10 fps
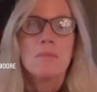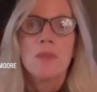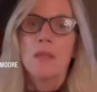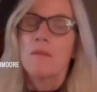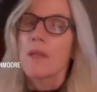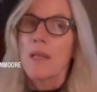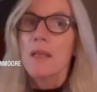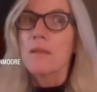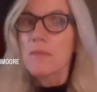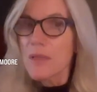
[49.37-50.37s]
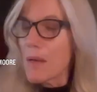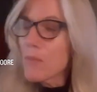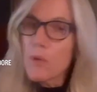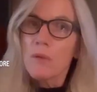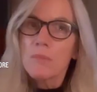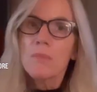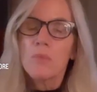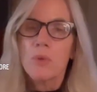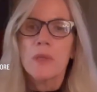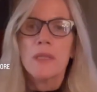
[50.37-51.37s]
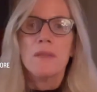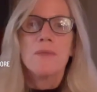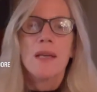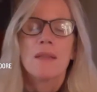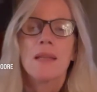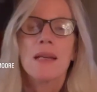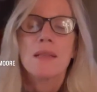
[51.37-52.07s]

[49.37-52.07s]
and then some will will leave that that